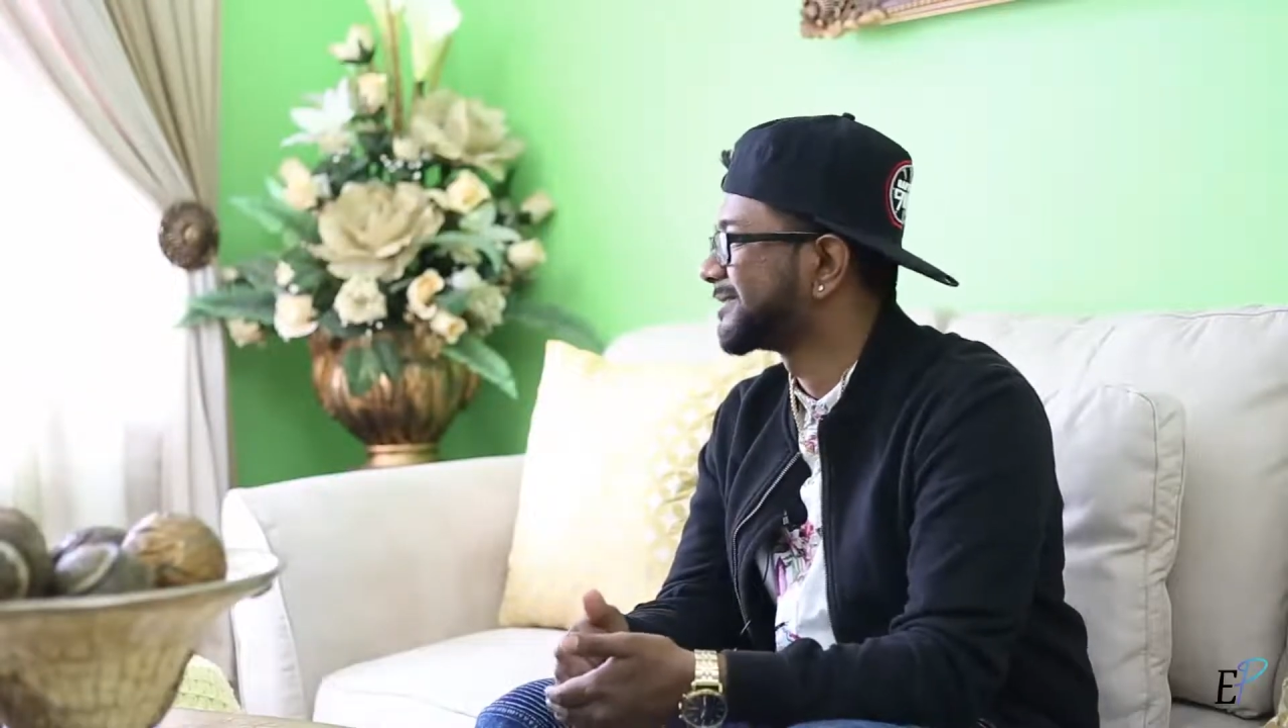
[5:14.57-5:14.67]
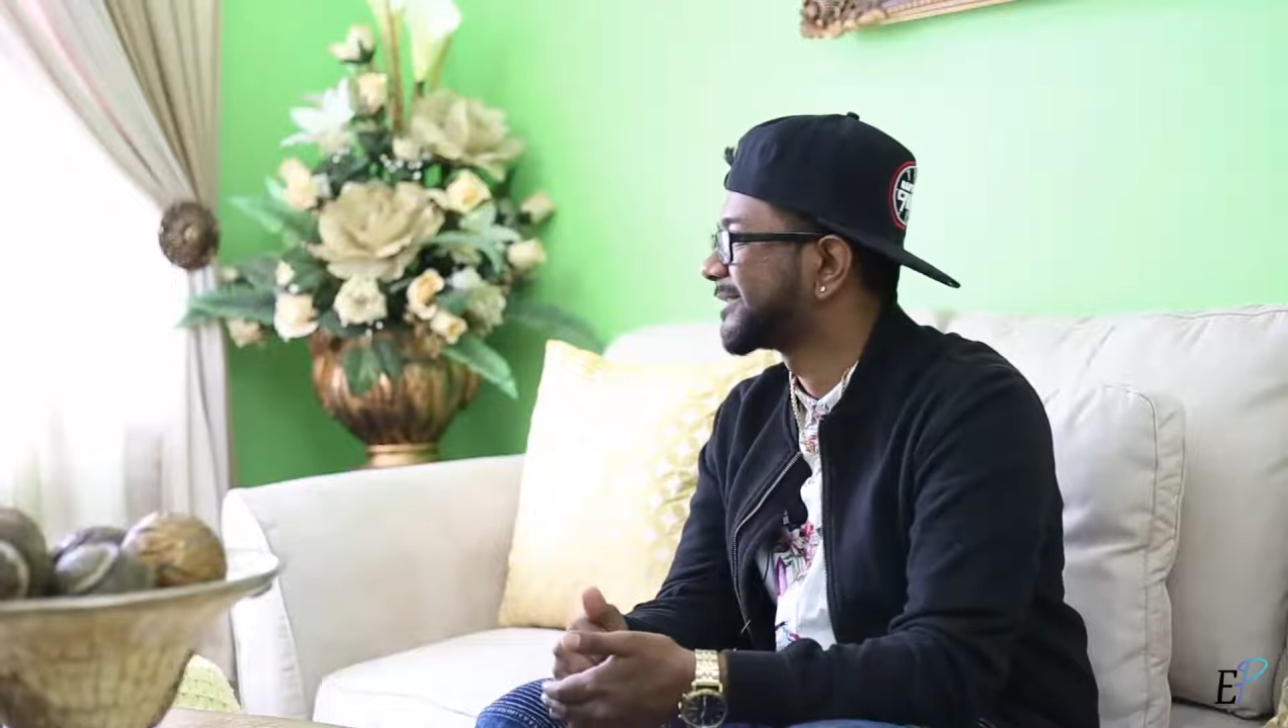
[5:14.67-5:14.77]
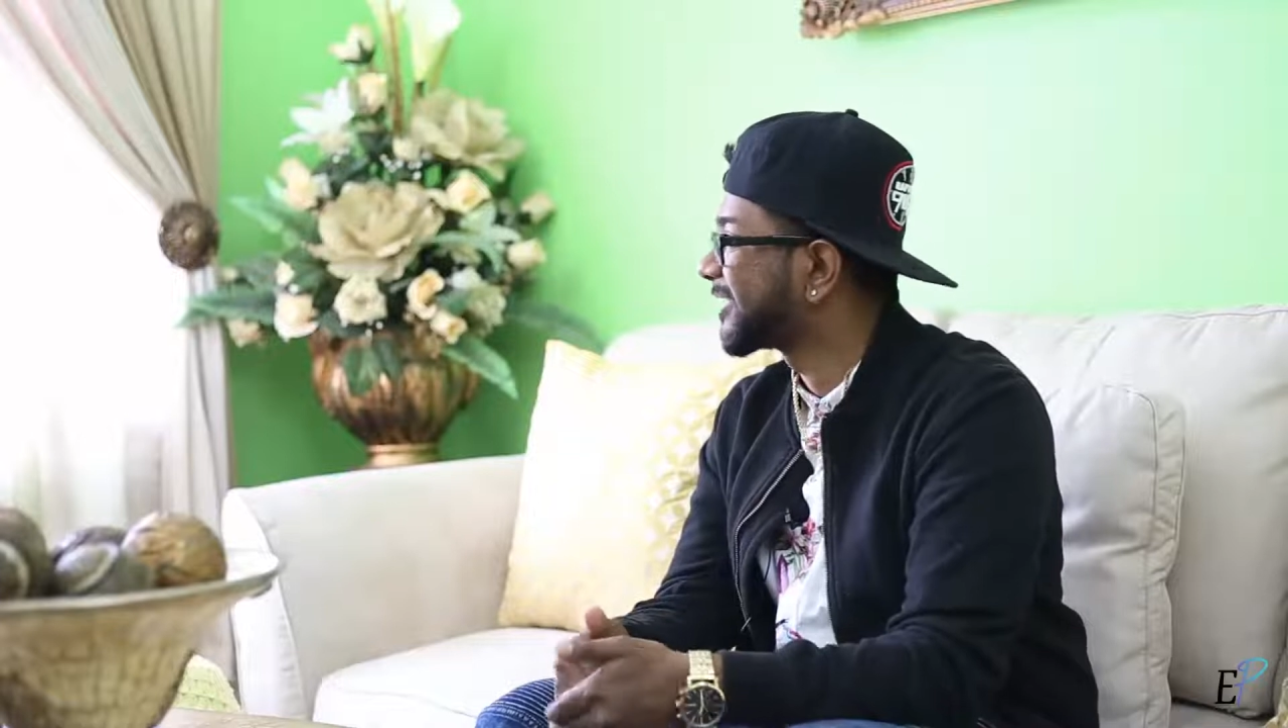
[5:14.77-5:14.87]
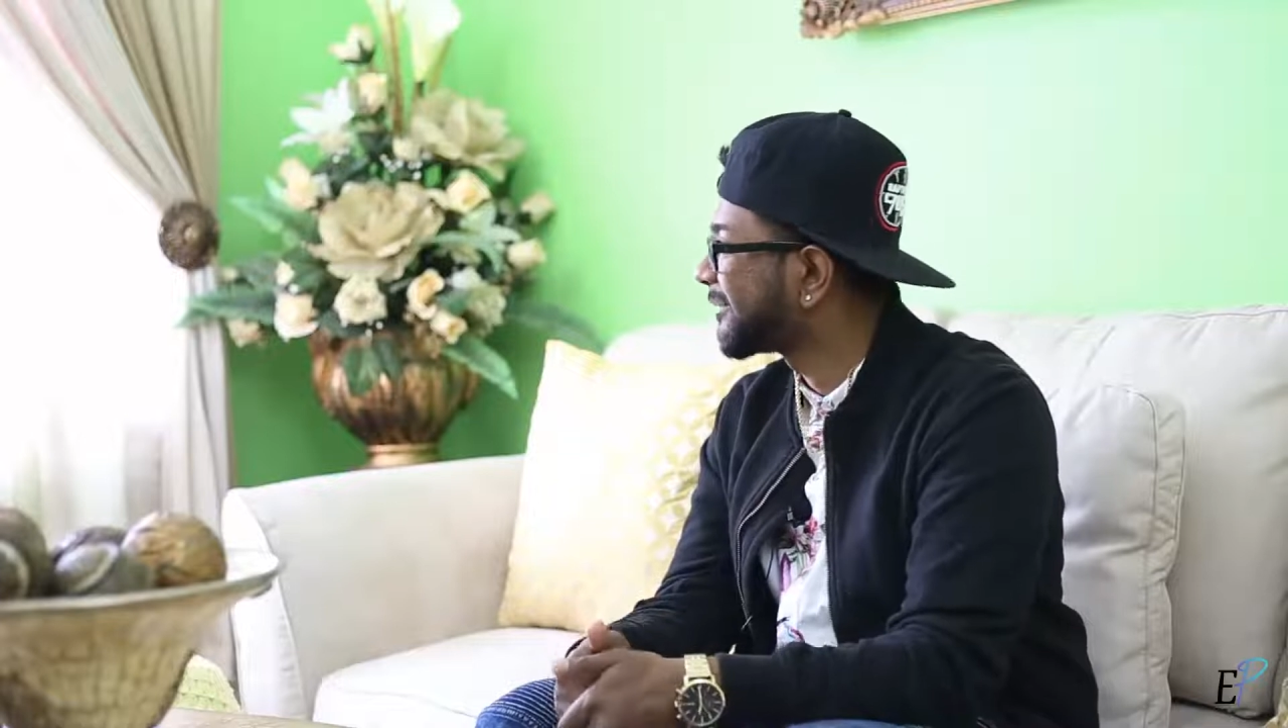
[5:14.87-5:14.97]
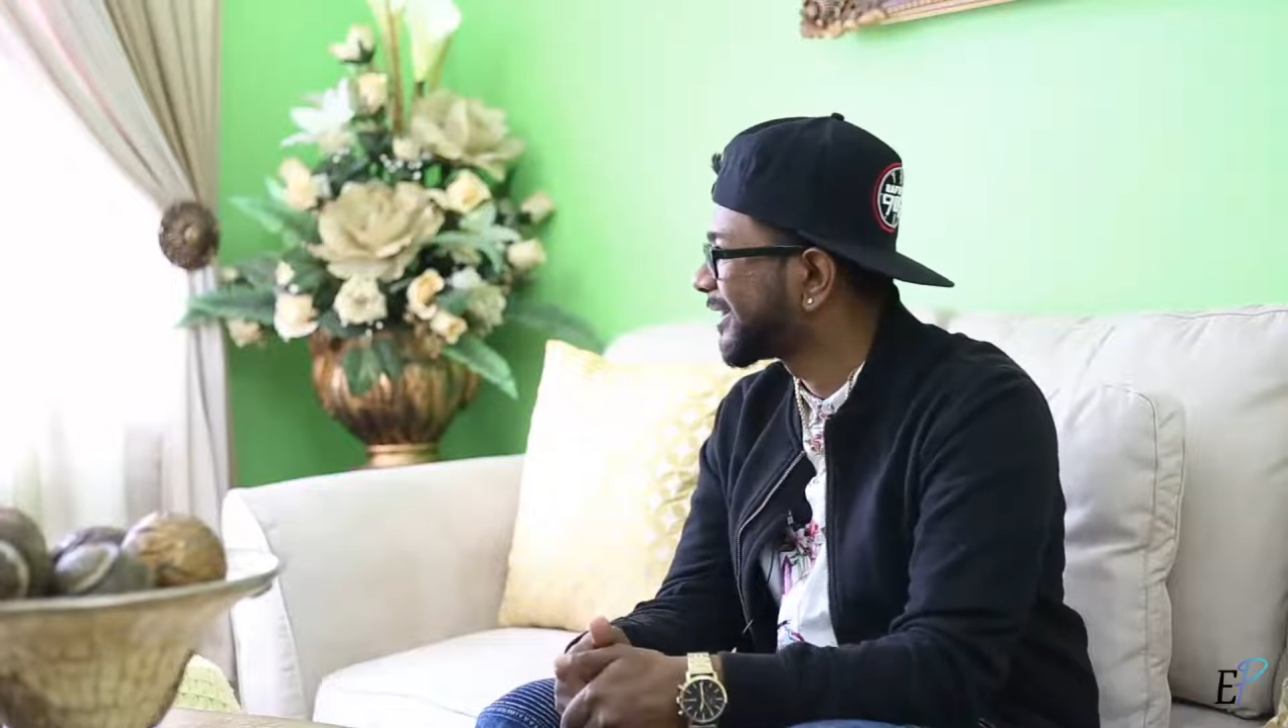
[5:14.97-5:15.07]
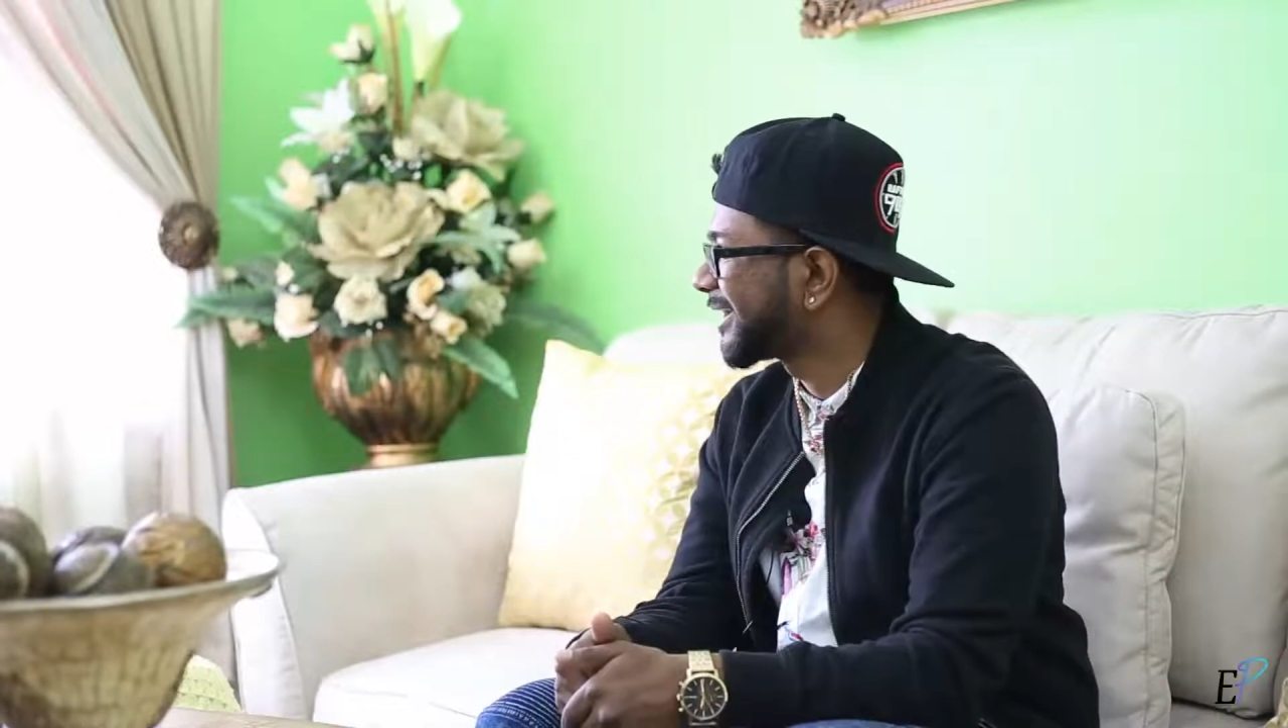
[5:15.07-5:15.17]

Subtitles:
my tabla